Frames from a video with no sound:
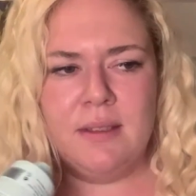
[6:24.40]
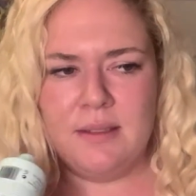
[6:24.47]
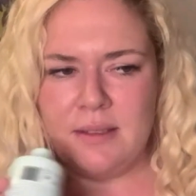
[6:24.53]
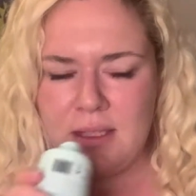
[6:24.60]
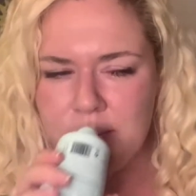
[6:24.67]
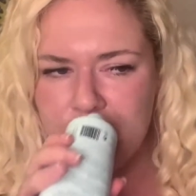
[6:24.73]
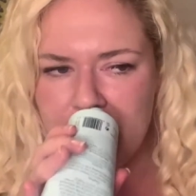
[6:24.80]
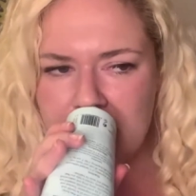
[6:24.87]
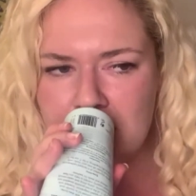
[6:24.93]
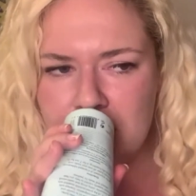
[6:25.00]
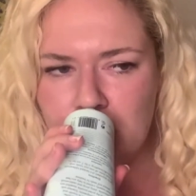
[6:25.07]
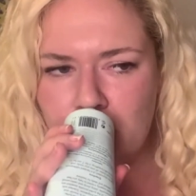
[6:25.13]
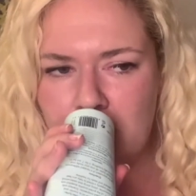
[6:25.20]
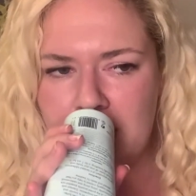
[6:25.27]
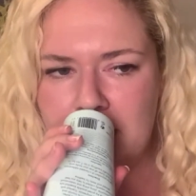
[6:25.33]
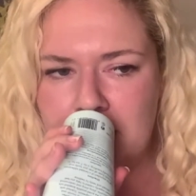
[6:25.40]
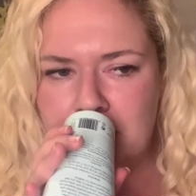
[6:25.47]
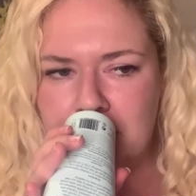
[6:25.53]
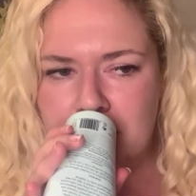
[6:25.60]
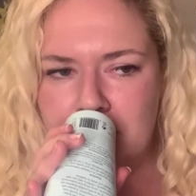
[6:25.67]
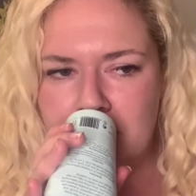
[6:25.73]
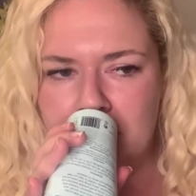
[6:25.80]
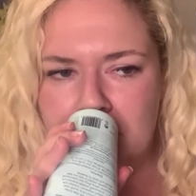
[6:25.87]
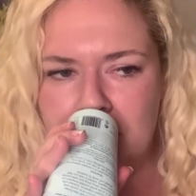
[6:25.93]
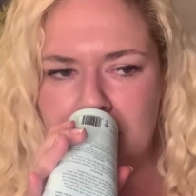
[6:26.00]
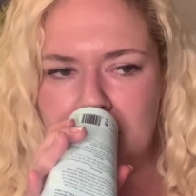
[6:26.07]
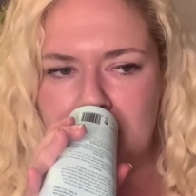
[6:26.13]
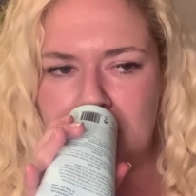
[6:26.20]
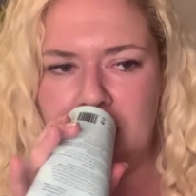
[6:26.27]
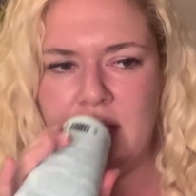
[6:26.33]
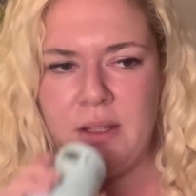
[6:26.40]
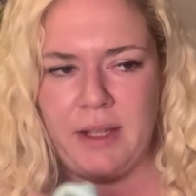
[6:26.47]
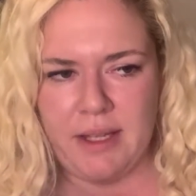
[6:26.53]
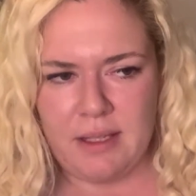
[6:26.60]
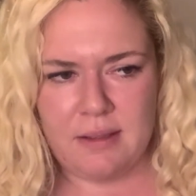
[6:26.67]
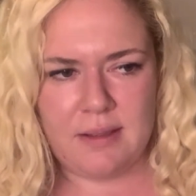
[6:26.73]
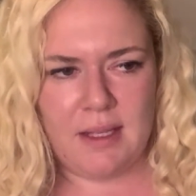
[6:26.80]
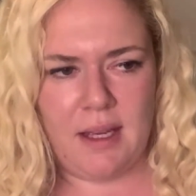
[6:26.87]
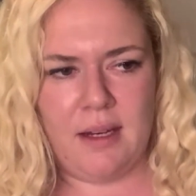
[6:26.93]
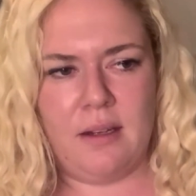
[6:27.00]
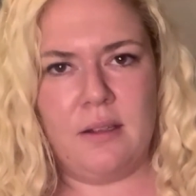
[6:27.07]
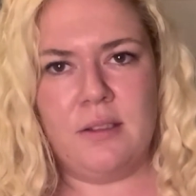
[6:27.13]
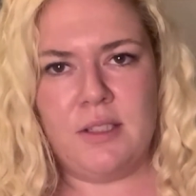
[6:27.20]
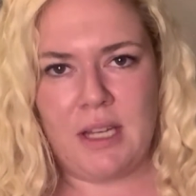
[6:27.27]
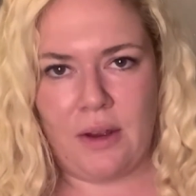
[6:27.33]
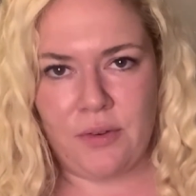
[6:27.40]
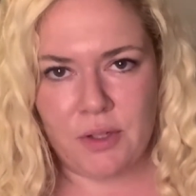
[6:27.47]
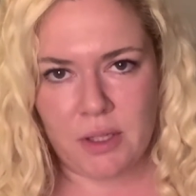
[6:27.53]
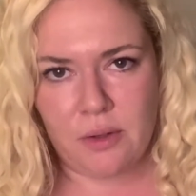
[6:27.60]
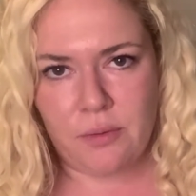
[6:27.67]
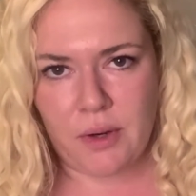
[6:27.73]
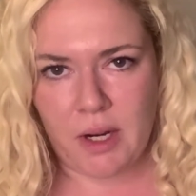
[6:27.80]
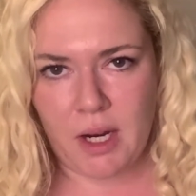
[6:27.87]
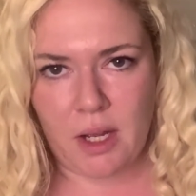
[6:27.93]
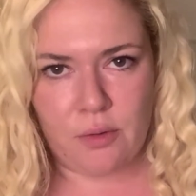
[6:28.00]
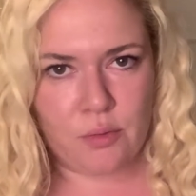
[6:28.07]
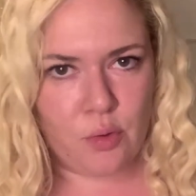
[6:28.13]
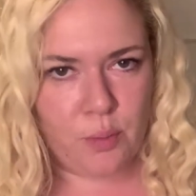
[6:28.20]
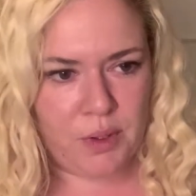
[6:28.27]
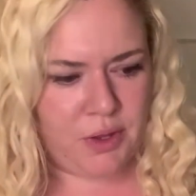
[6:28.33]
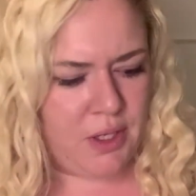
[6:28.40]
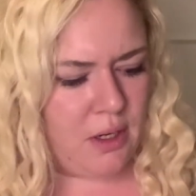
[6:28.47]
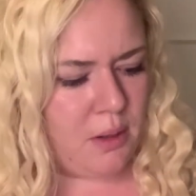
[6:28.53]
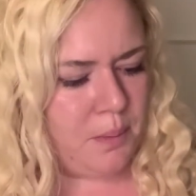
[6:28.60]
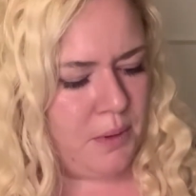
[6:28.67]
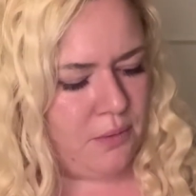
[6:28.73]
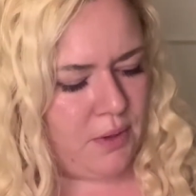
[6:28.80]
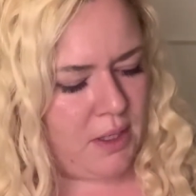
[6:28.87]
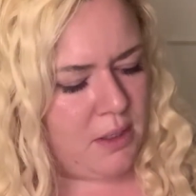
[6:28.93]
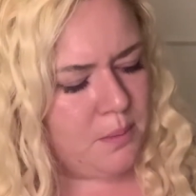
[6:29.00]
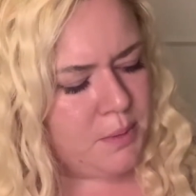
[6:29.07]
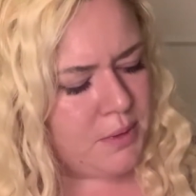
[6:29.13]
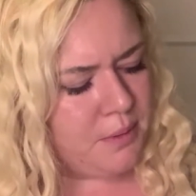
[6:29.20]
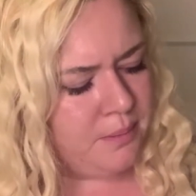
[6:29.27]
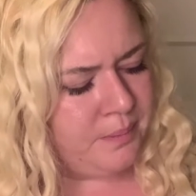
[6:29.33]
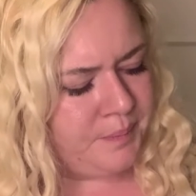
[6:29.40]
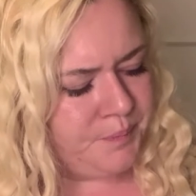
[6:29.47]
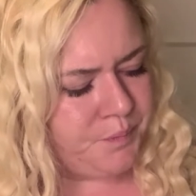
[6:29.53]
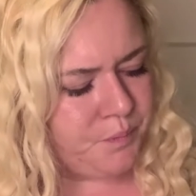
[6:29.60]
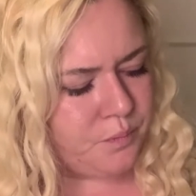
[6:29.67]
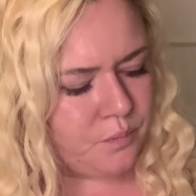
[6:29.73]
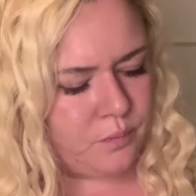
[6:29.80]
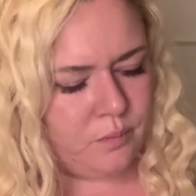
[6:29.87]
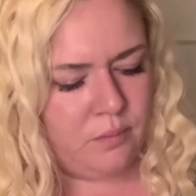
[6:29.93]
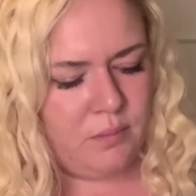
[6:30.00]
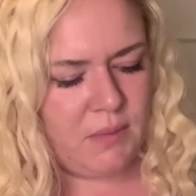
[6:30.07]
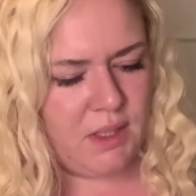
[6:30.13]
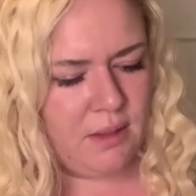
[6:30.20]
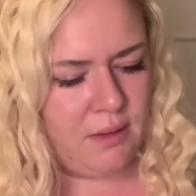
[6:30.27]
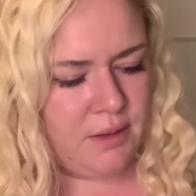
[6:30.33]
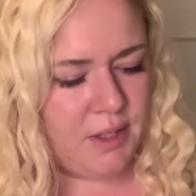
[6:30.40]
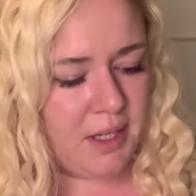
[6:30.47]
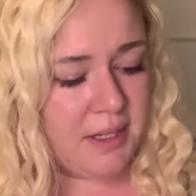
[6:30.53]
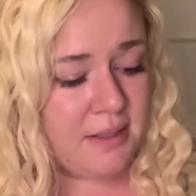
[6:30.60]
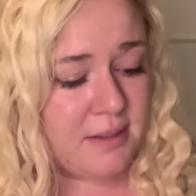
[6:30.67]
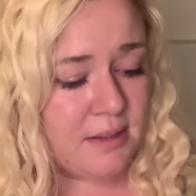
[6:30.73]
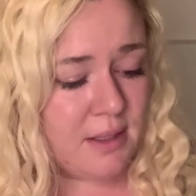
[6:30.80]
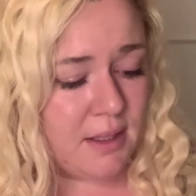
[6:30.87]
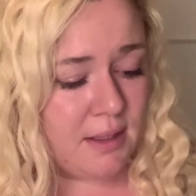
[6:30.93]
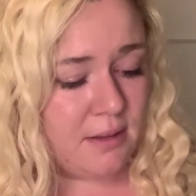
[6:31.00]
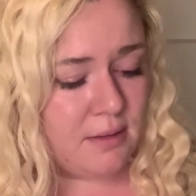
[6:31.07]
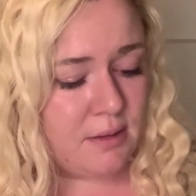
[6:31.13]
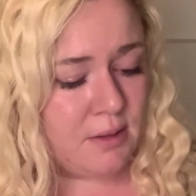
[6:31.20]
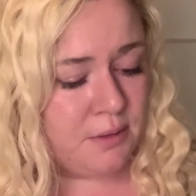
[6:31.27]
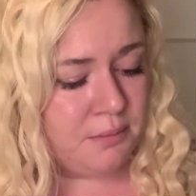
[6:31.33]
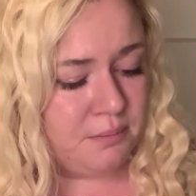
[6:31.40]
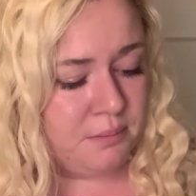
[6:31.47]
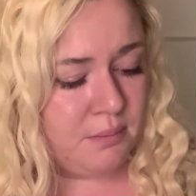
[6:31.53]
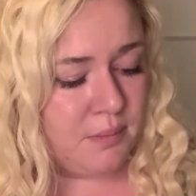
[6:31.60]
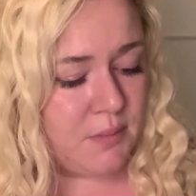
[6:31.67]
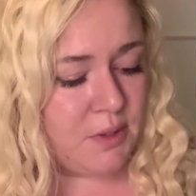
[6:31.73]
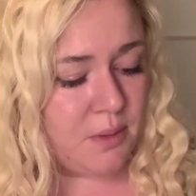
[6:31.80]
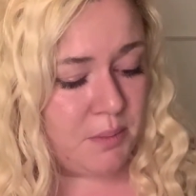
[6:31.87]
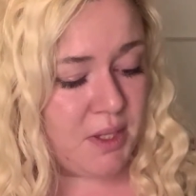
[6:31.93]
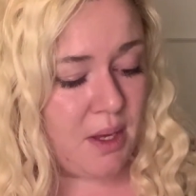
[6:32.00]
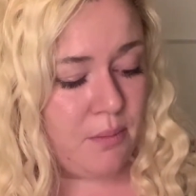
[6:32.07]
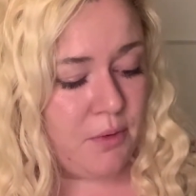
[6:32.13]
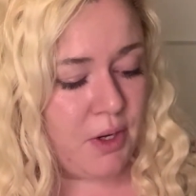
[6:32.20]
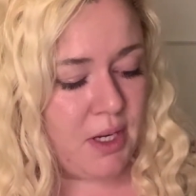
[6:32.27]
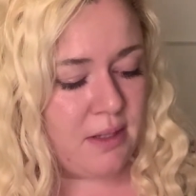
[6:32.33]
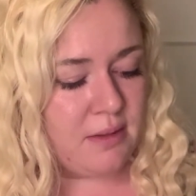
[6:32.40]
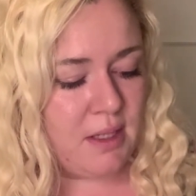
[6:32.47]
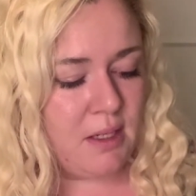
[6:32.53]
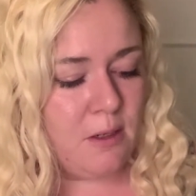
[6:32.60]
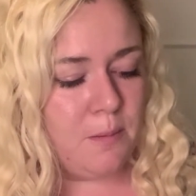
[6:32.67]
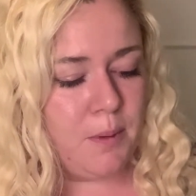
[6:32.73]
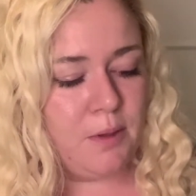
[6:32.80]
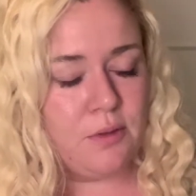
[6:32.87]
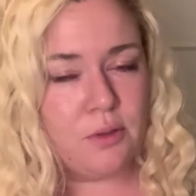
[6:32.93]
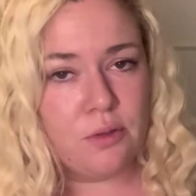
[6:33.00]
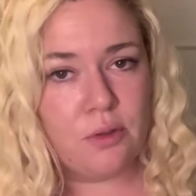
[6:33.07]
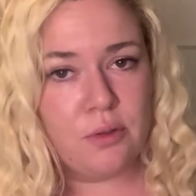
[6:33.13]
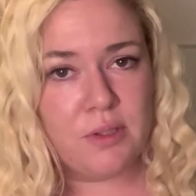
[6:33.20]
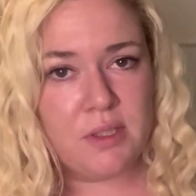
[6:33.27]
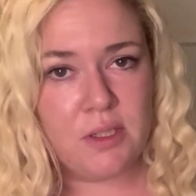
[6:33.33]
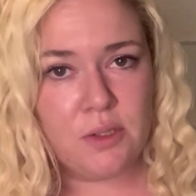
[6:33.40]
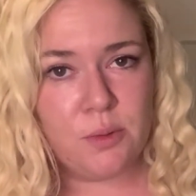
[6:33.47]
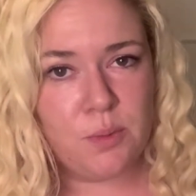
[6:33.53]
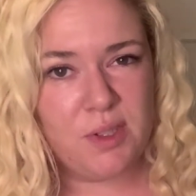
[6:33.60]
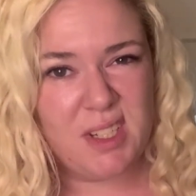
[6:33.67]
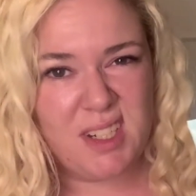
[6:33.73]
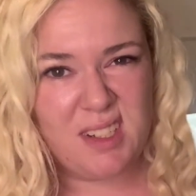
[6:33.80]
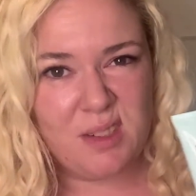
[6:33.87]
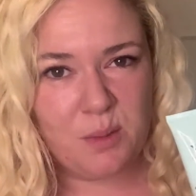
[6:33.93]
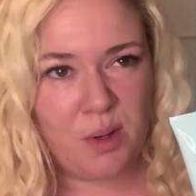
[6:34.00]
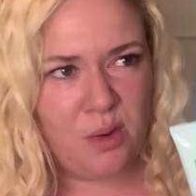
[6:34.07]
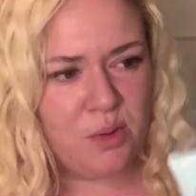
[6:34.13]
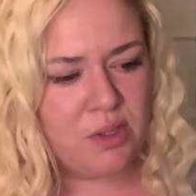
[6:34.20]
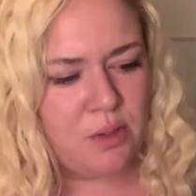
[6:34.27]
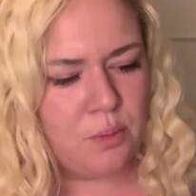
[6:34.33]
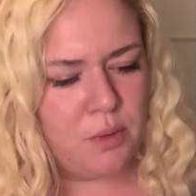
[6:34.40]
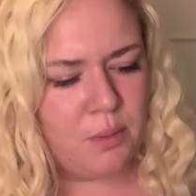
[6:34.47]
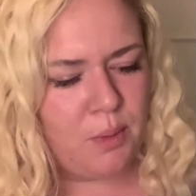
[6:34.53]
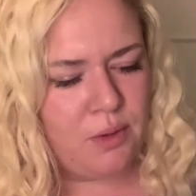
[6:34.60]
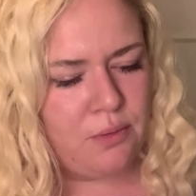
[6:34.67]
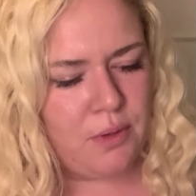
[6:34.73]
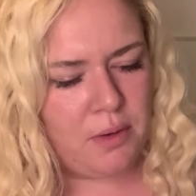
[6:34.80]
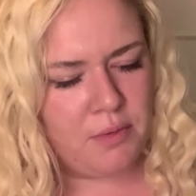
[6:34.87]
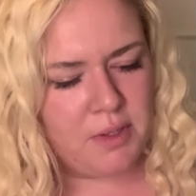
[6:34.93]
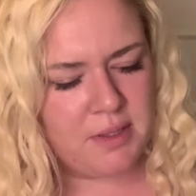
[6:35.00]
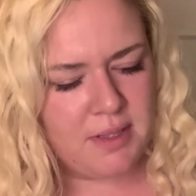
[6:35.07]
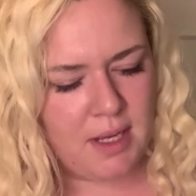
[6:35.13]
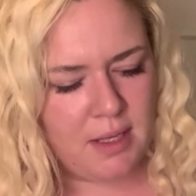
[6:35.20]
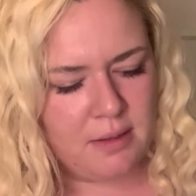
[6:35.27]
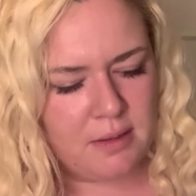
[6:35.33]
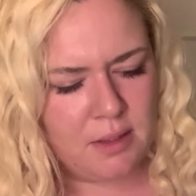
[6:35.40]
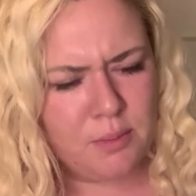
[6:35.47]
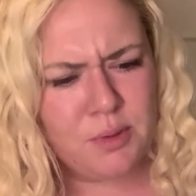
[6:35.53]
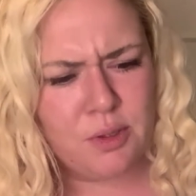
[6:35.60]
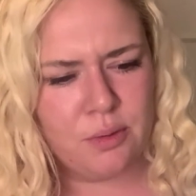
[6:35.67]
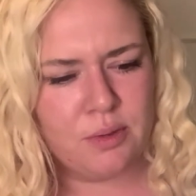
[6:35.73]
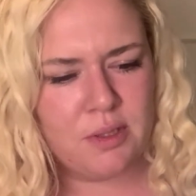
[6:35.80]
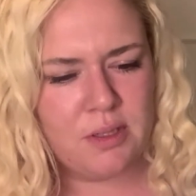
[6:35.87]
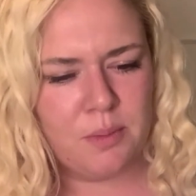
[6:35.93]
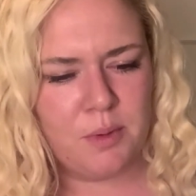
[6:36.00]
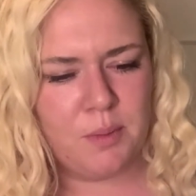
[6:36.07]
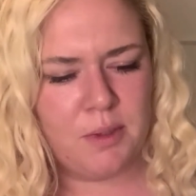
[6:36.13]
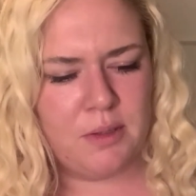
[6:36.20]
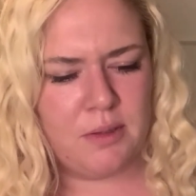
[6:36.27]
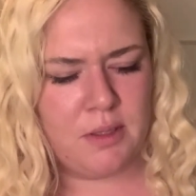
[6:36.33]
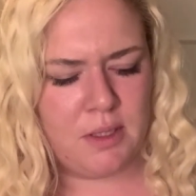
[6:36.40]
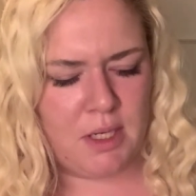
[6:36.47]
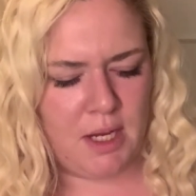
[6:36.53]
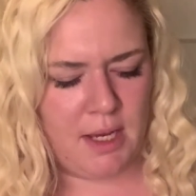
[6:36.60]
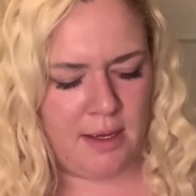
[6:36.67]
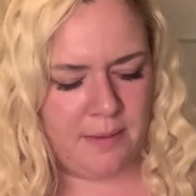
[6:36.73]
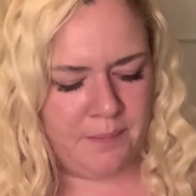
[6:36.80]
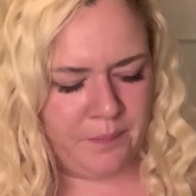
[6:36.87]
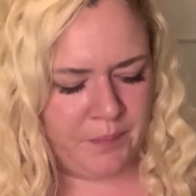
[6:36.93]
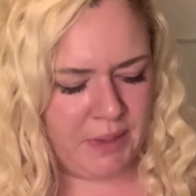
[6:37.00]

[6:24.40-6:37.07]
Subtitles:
Seems like it's quite a light scent. Definitely very aromatherapy vibes. This is something I'm very excited about. So it's got cedarwood in it as well, which is one of my favorite scents. I was talking to someone about this today.